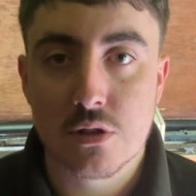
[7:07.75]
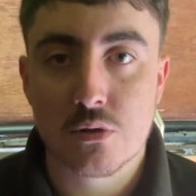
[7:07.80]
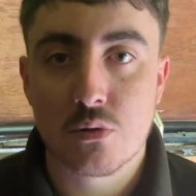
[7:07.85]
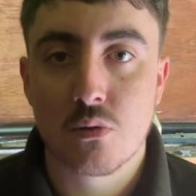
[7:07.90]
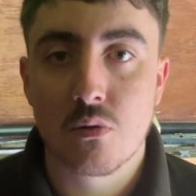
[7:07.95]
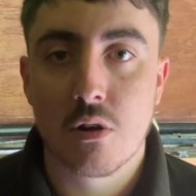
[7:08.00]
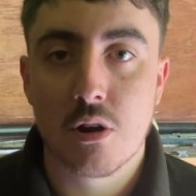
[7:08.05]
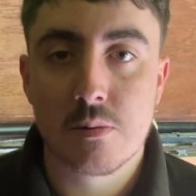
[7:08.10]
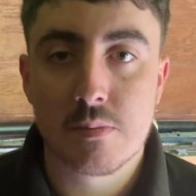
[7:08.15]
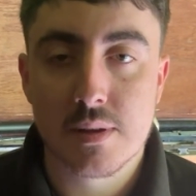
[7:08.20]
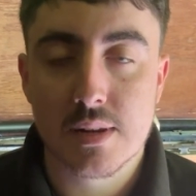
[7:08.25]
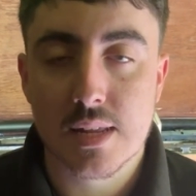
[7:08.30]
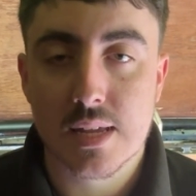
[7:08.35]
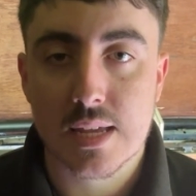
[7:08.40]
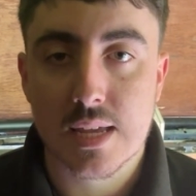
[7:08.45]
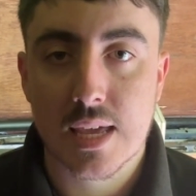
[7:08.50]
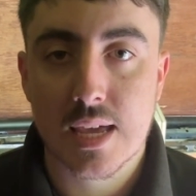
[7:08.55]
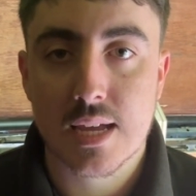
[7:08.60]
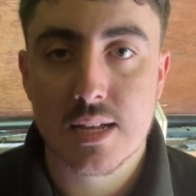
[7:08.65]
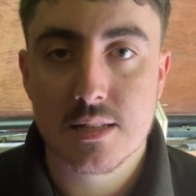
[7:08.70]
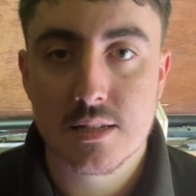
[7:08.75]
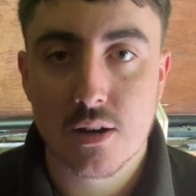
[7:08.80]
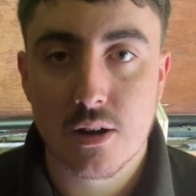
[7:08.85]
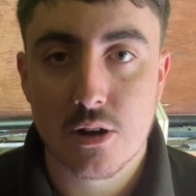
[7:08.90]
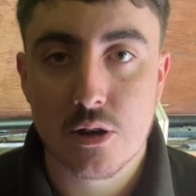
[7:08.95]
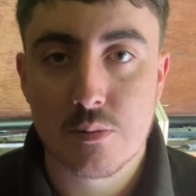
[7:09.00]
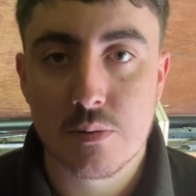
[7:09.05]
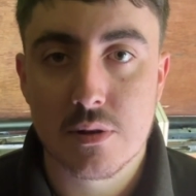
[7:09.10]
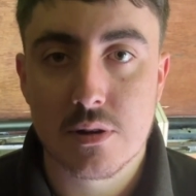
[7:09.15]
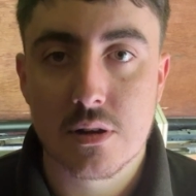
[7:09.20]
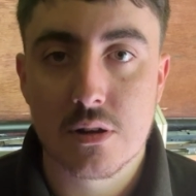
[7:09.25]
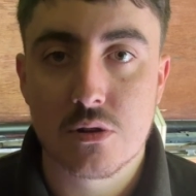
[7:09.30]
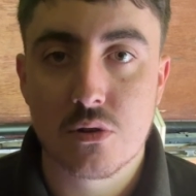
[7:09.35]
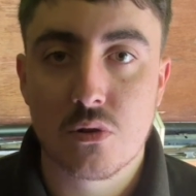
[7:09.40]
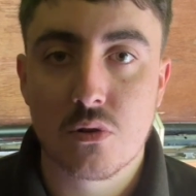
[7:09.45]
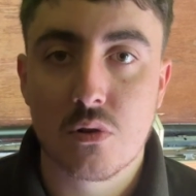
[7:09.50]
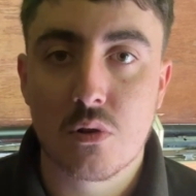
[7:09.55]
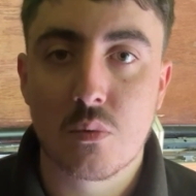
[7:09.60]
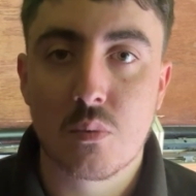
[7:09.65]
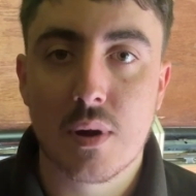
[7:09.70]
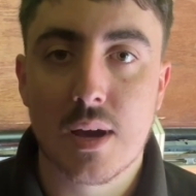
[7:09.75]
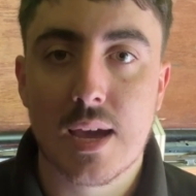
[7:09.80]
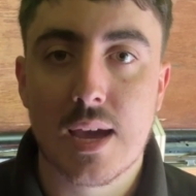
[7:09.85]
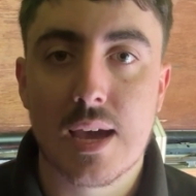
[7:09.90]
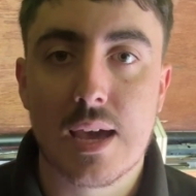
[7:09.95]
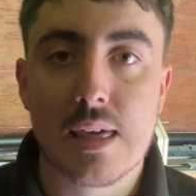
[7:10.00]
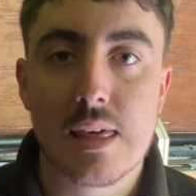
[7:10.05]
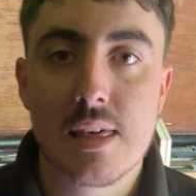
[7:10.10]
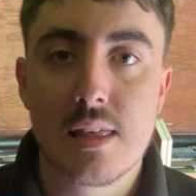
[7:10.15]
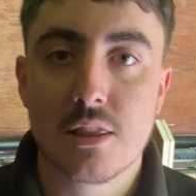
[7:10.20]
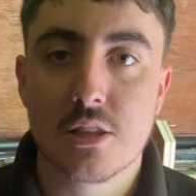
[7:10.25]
door opening kit to open a door where